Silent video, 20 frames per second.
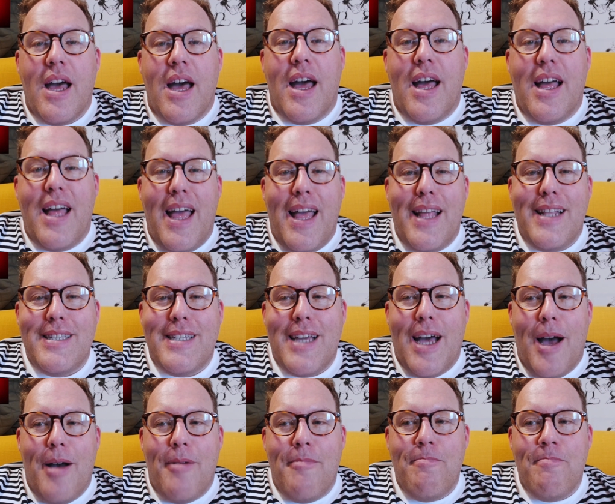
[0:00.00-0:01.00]

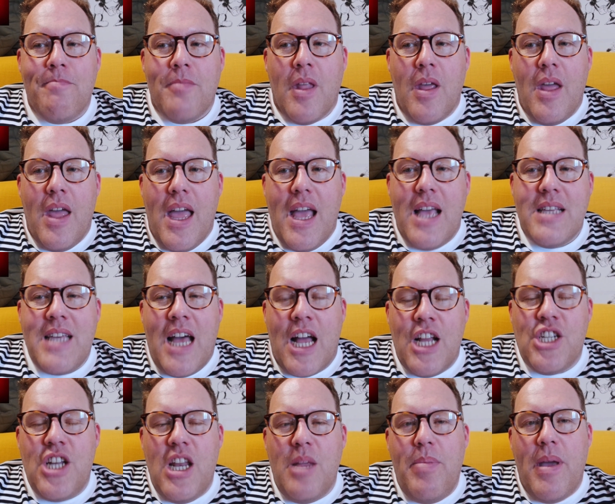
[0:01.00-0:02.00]
and it's
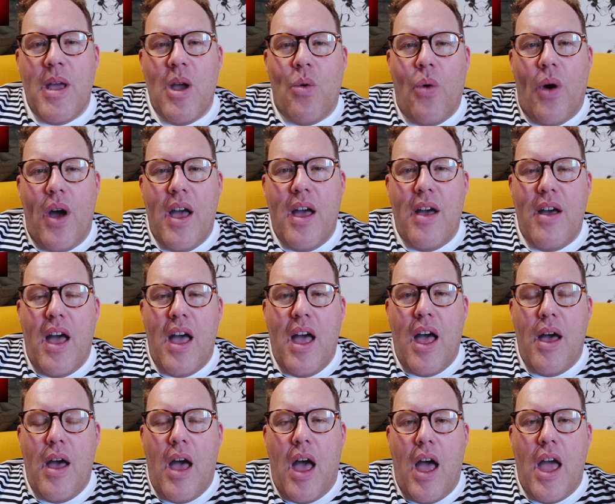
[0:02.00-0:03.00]
actually been quite
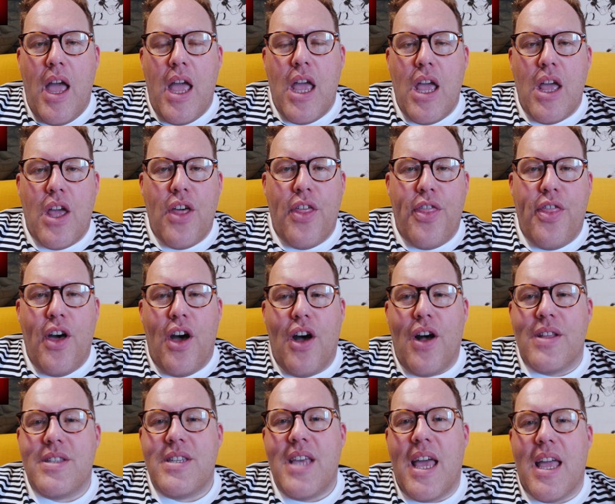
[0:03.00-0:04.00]
a
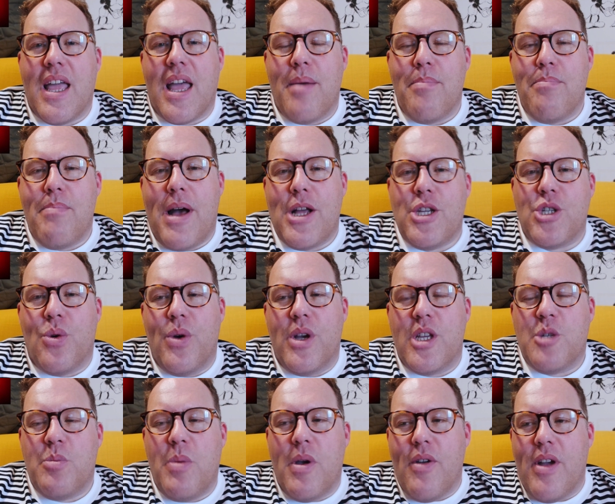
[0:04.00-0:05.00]
cathartic and magical
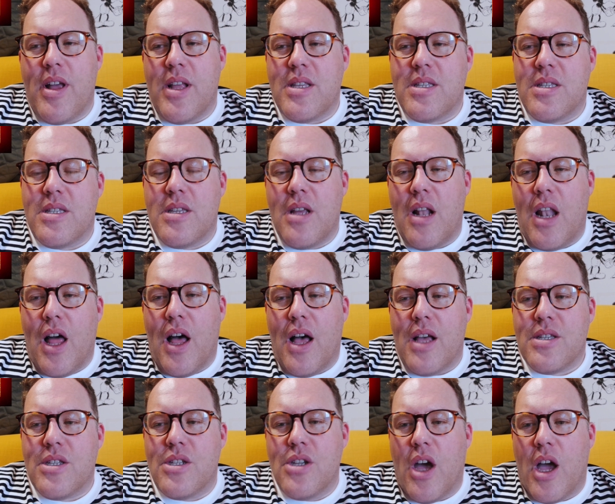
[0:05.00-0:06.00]
experience. So
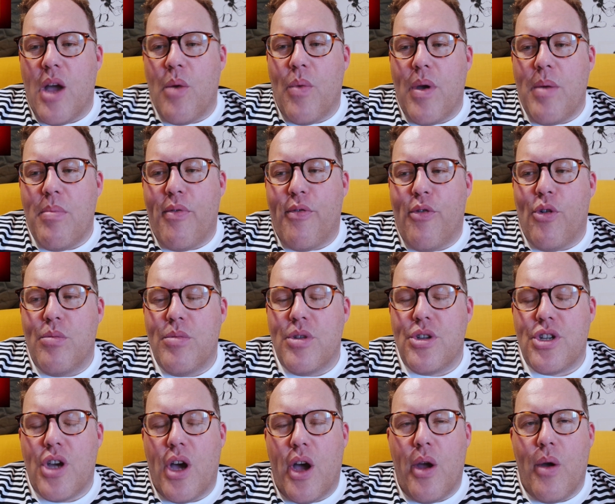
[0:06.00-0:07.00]
last night we performed the
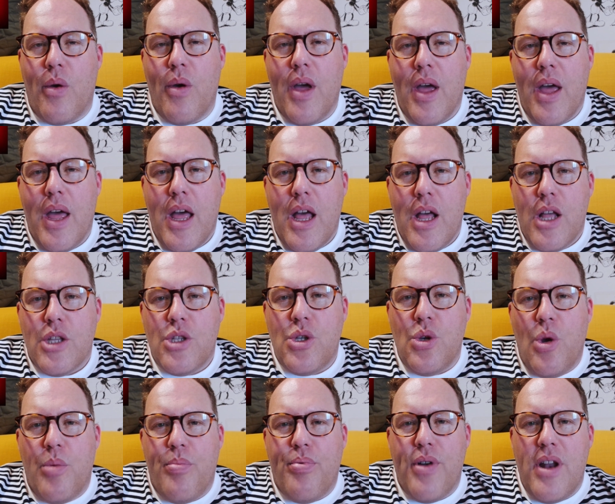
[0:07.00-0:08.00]
show
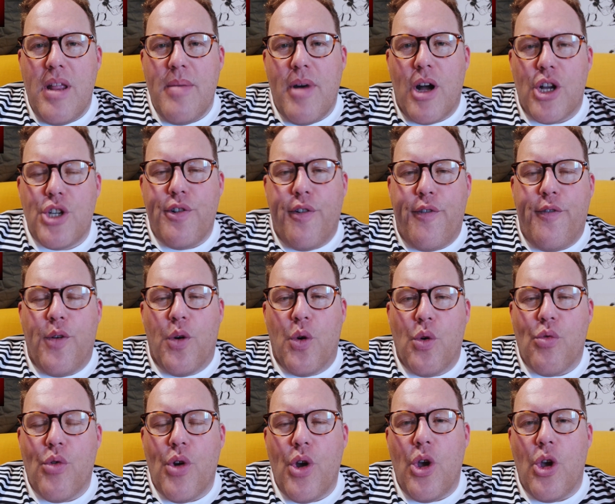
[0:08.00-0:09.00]
to pretty much a
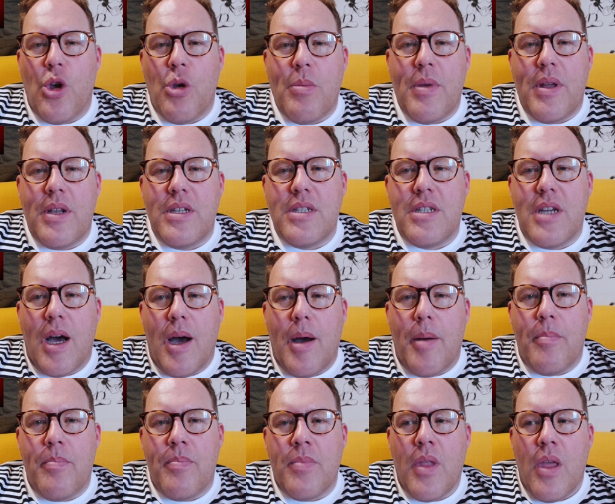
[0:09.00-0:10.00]
full room, and
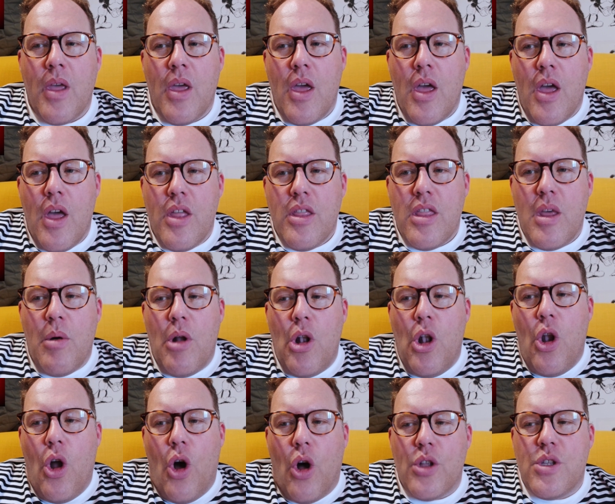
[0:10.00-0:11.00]
there were
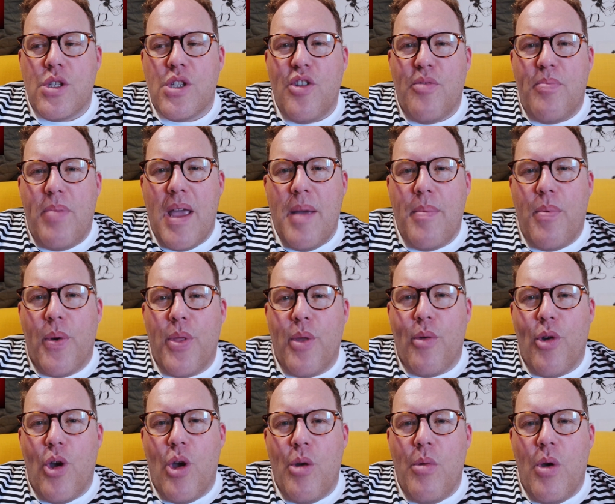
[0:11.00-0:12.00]
lots of people in
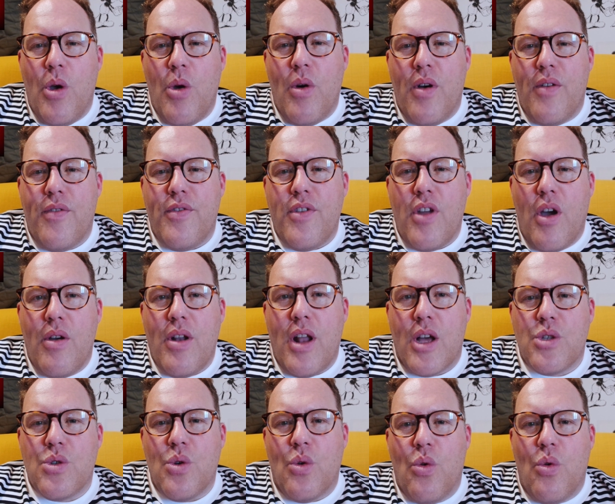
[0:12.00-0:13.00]
the room who have known
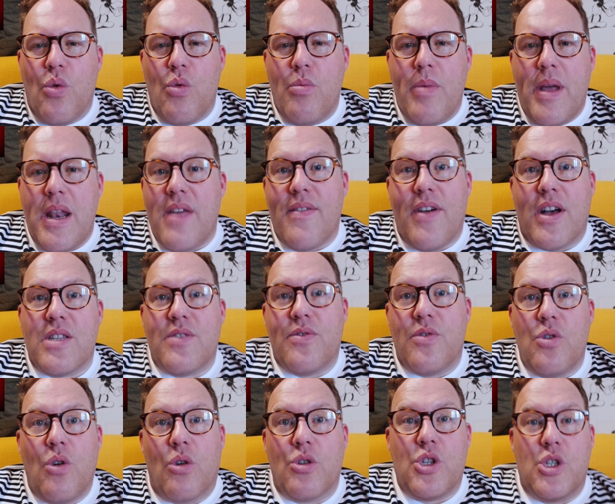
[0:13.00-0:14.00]
us all, many of
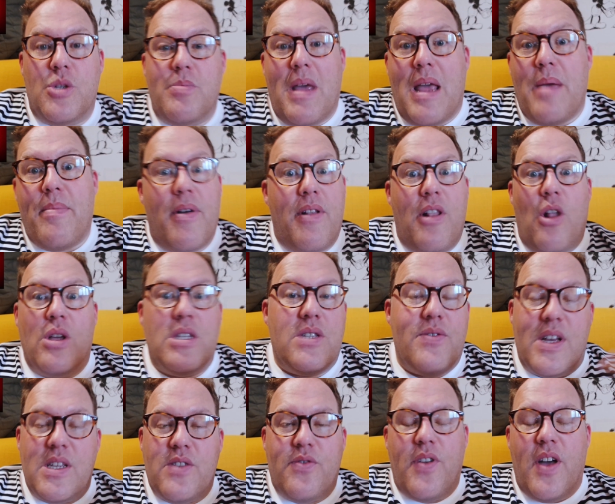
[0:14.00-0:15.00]
us, not just me, but lots
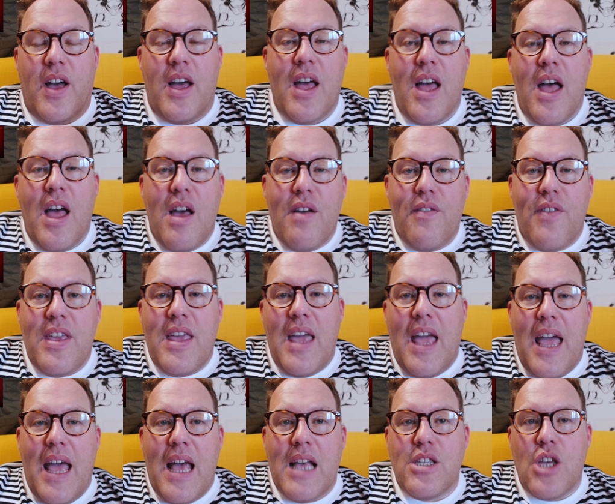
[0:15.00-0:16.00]
of us for
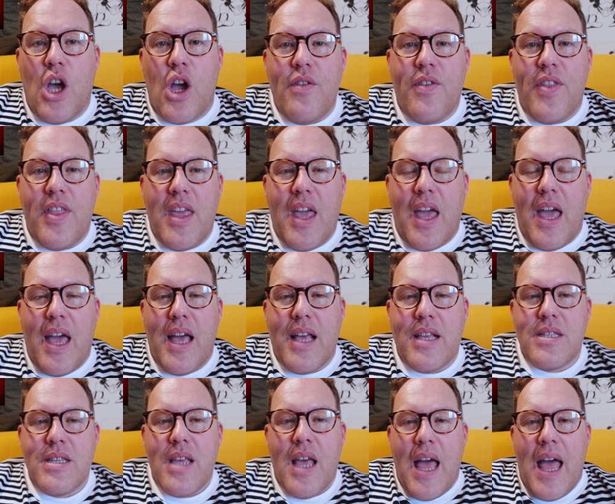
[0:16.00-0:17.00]
years, over the
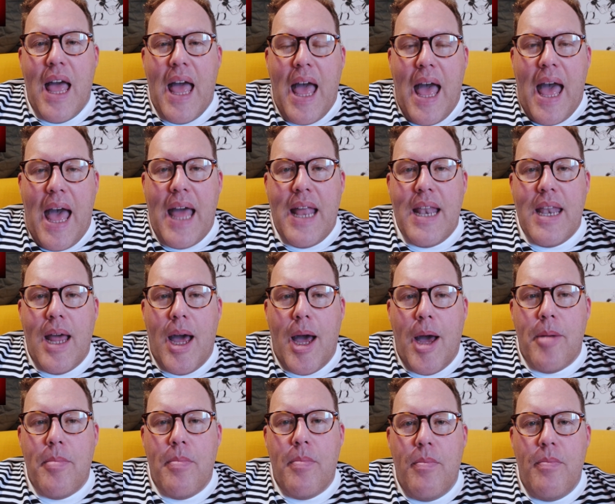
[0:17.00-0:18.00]
years. And
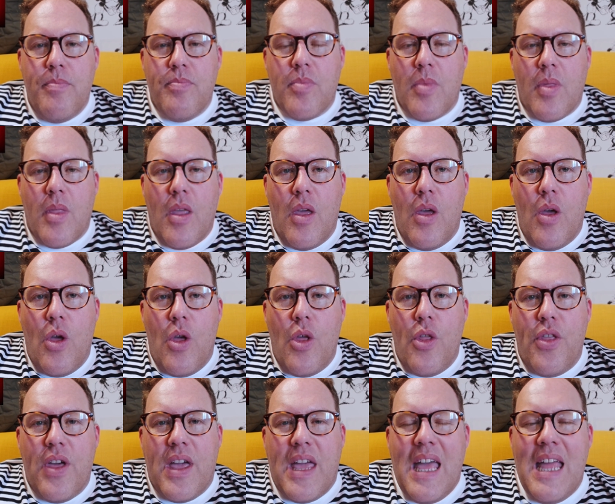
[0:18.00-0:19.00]

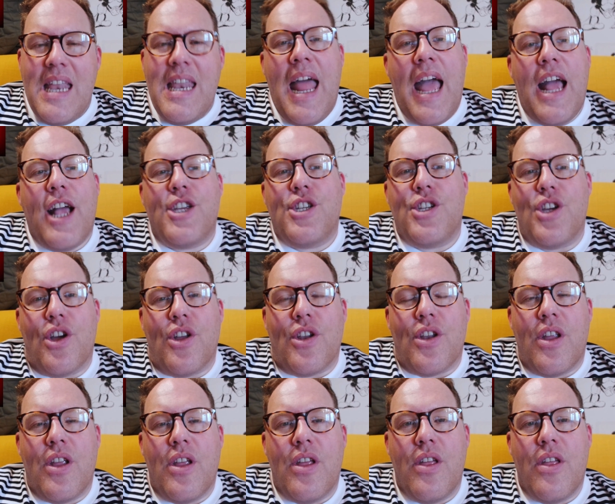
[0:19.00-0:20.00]
the
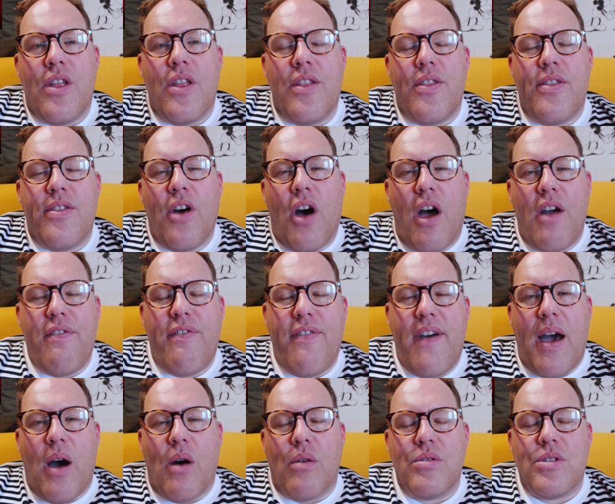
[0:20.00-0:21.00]
connection that I
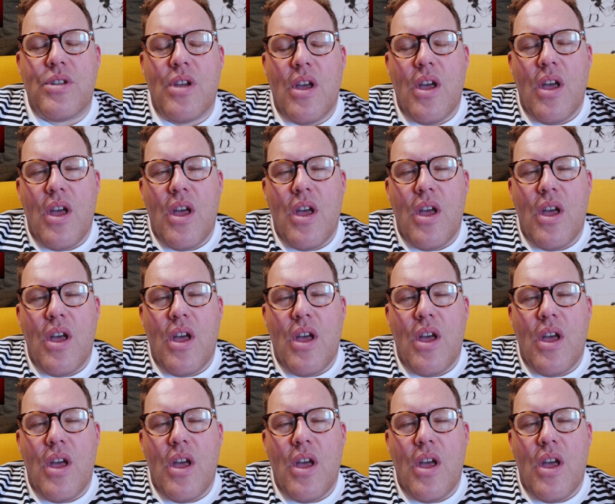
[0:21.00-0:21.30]
felt